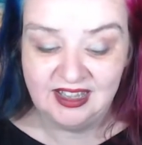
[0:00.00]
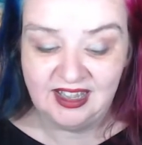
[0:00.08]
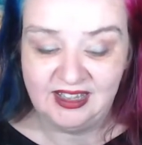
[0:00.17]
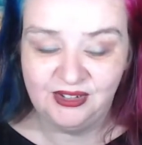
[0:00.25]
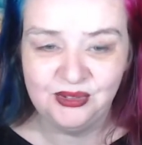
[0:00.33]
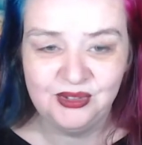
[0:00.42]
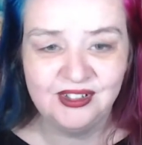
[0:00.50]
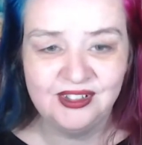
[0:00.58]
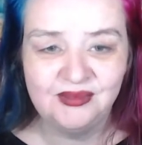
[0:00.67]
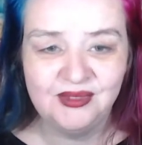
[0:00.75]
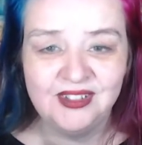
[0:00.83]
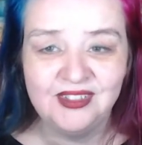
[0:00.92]
and also
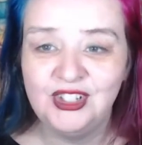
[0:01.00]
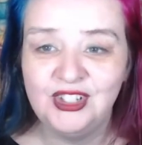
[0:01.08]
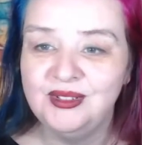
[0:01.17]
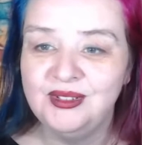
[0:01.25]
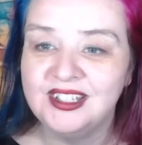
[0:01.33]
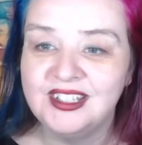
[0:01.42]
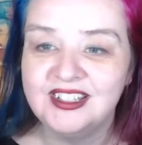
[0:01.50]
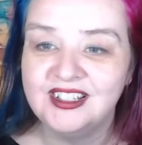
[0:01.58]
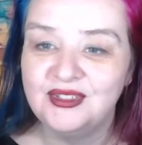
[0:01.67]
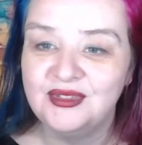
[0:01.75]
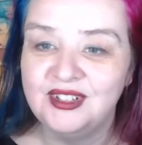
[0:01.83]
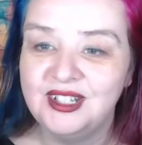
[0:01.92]
one of the newest.
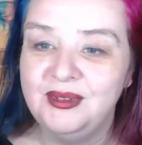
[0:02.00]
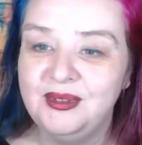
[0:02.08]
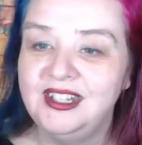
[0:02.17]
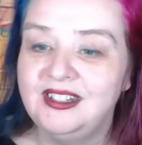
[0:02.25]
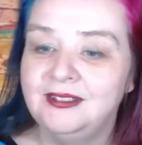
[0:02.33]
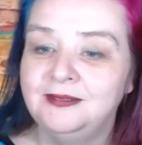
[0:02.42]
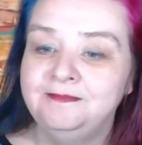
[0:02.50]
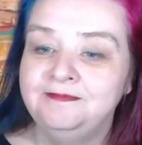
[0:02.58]
Really weird.